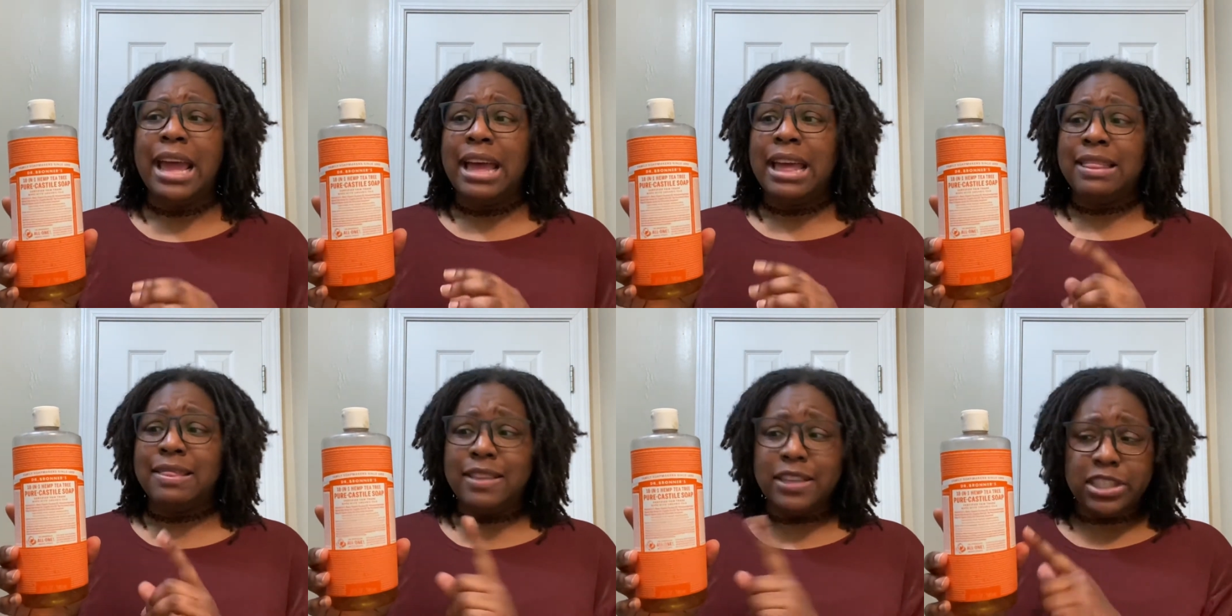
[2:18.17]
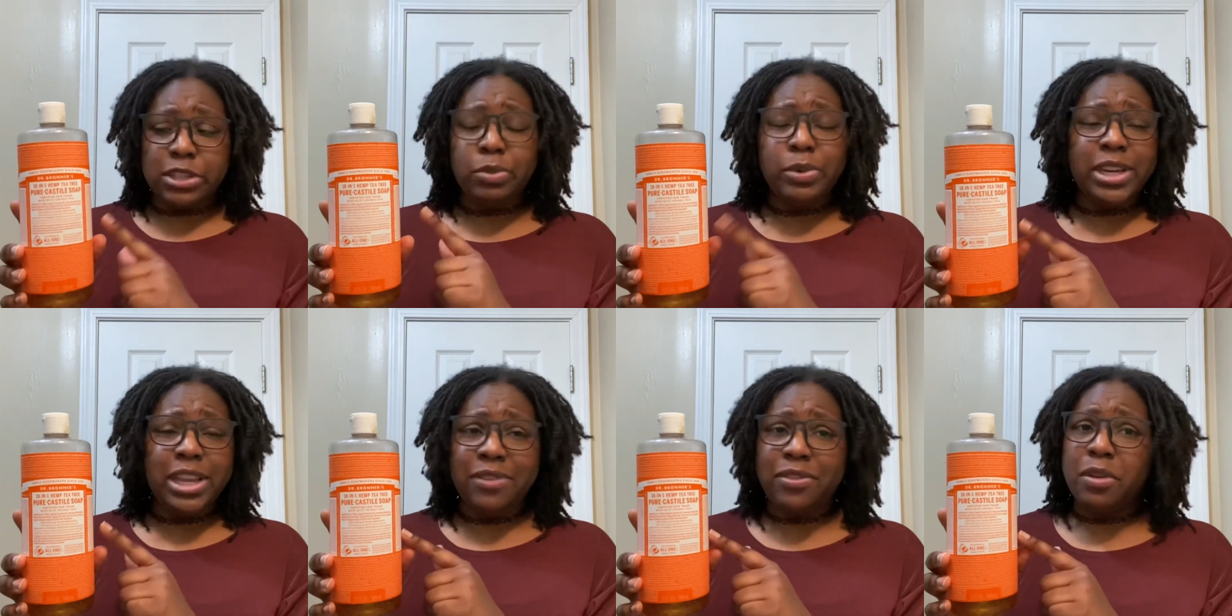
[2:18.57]
This
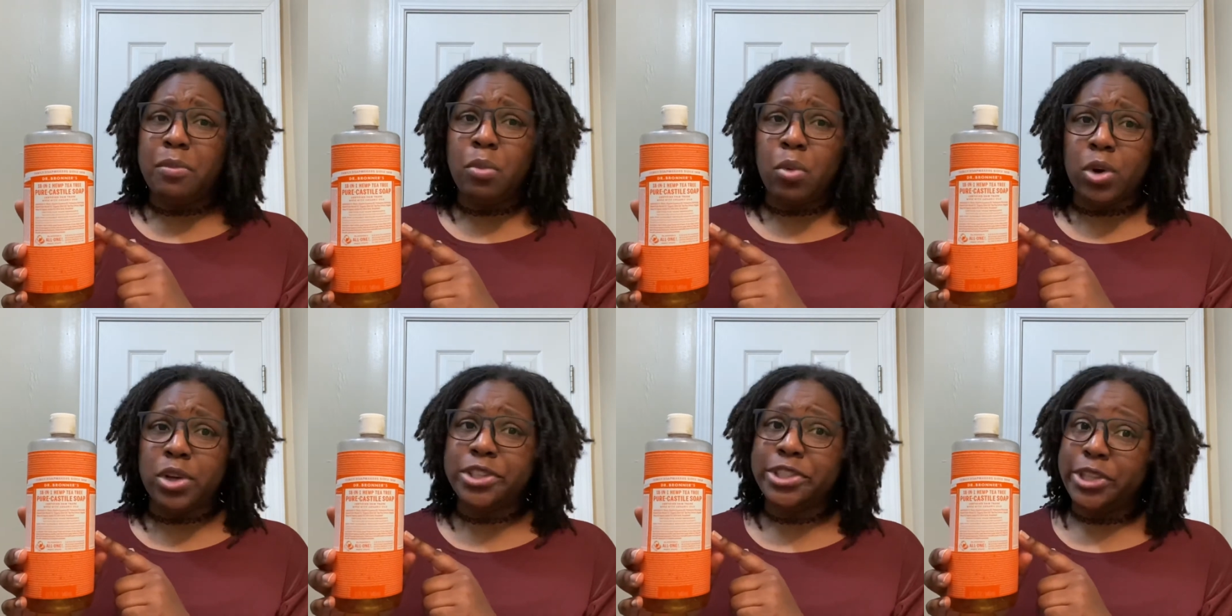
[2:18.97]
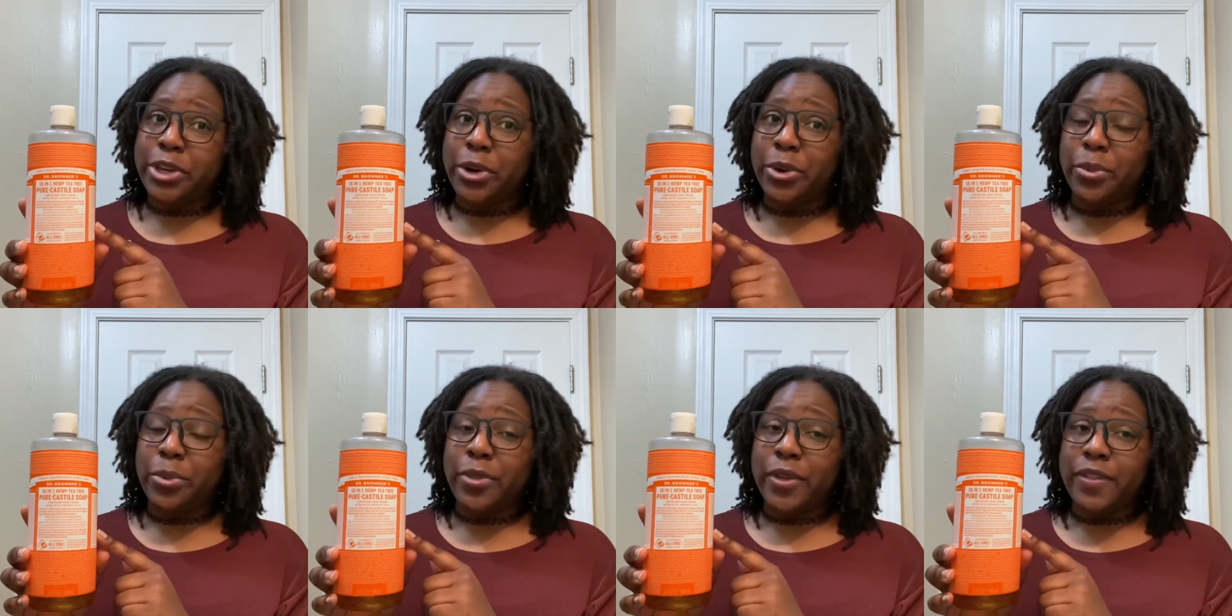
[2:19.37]
one even more
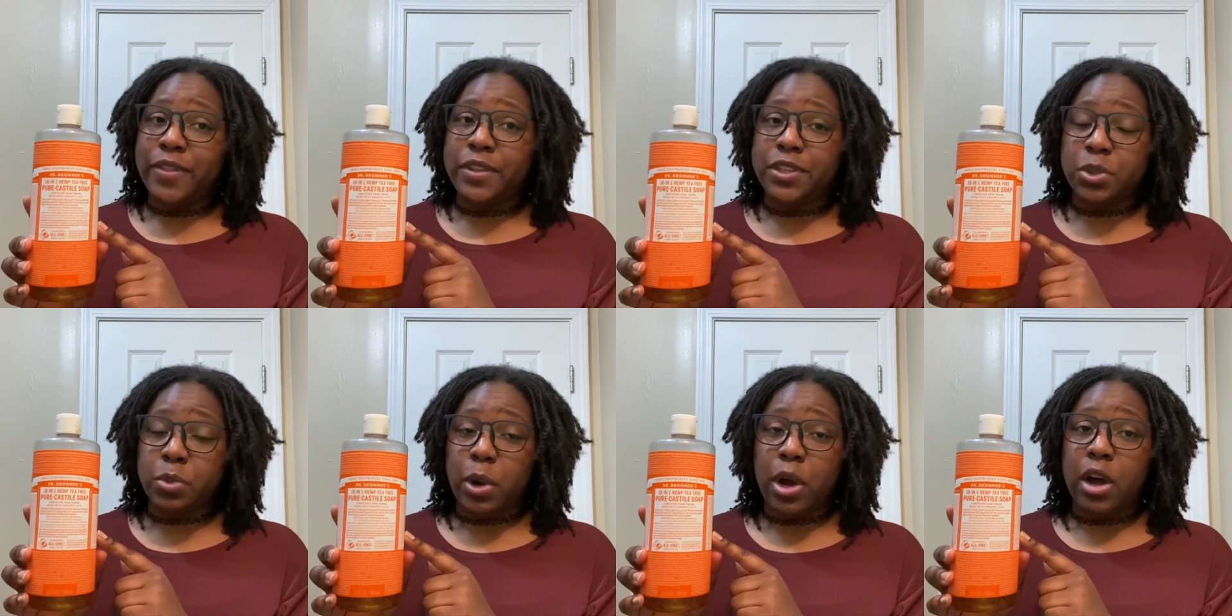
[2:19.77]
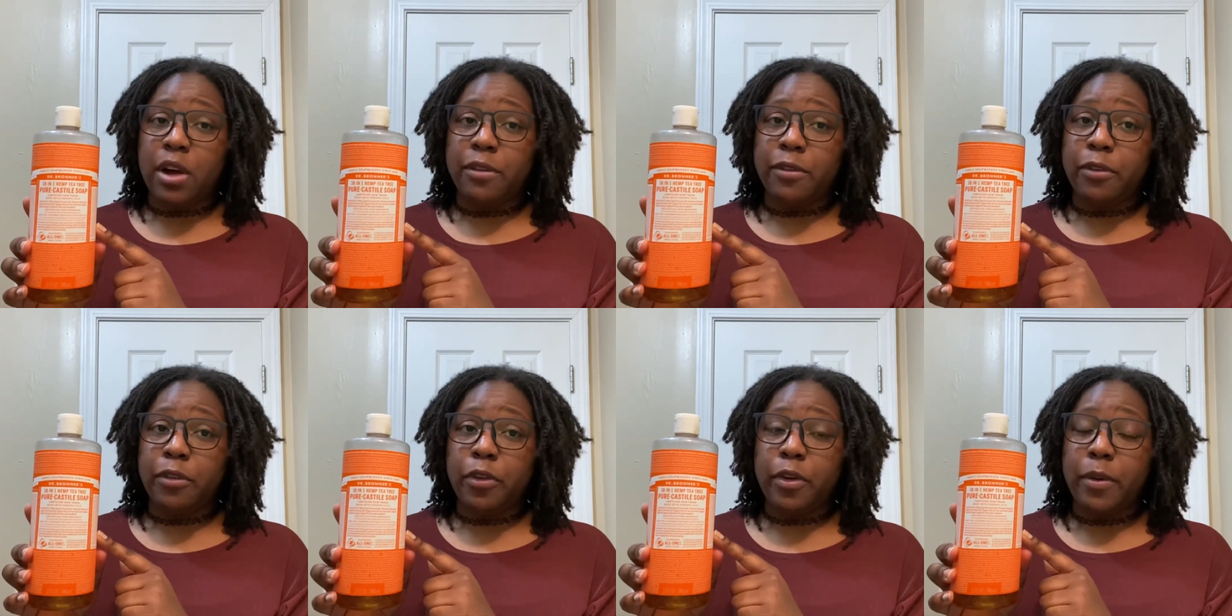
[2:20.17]
so than the
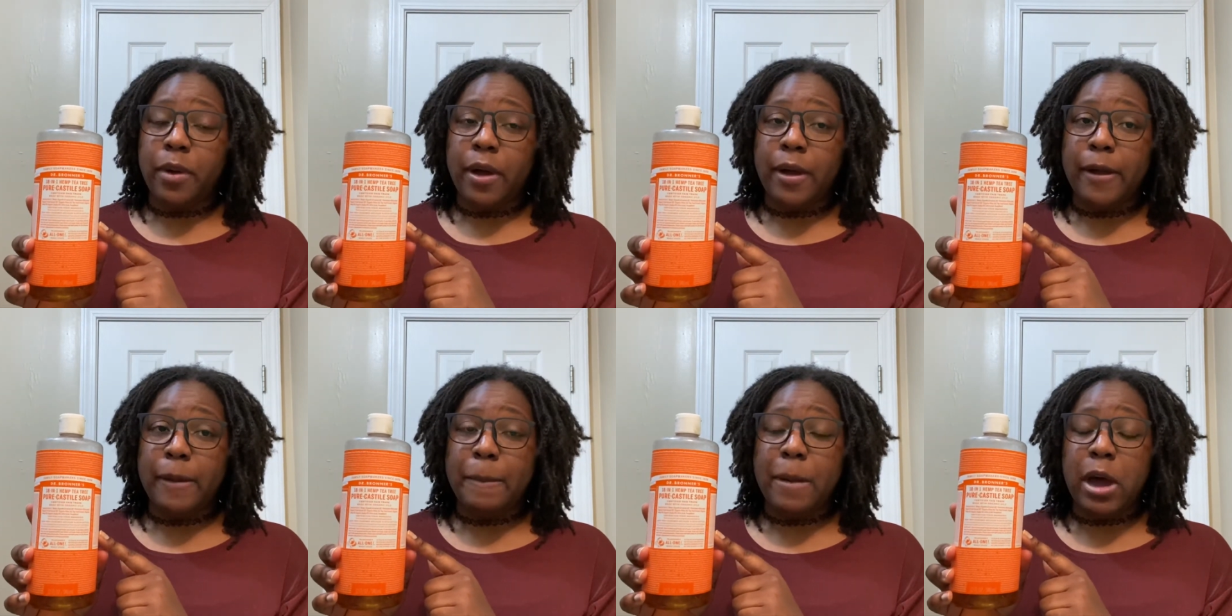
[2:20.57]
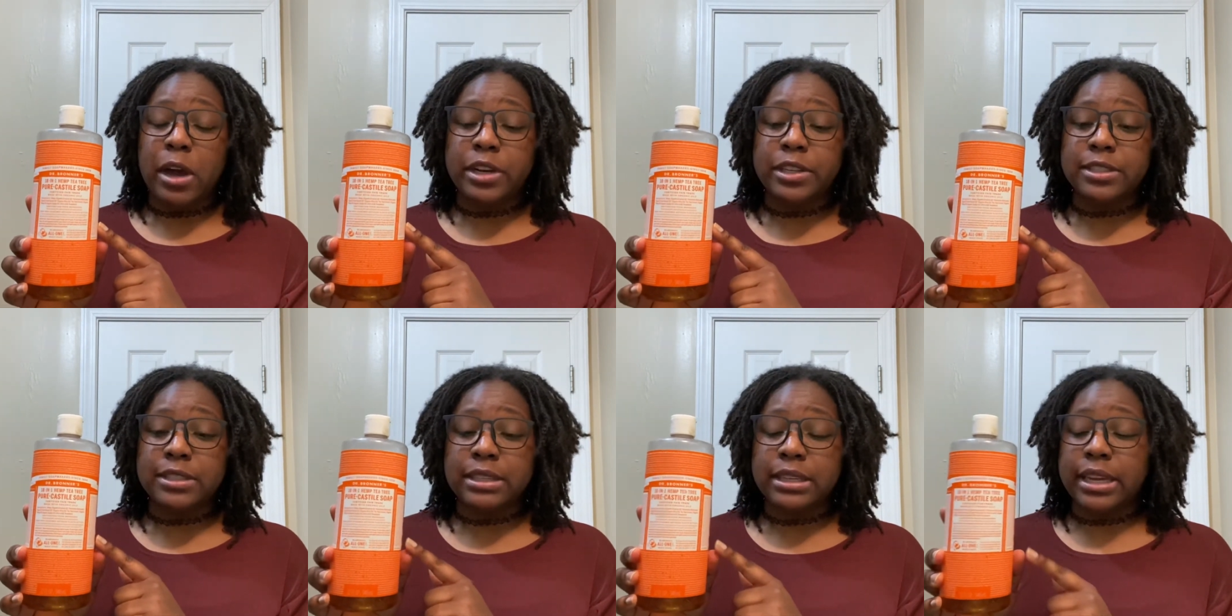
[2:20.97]
Suave,
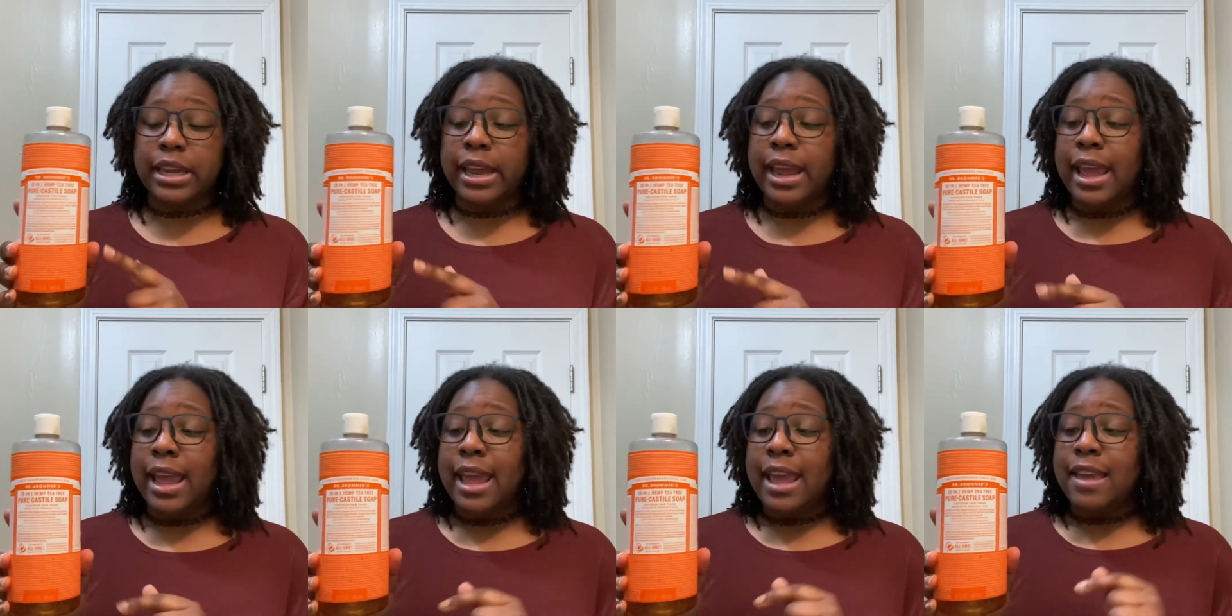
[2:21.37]
honestly.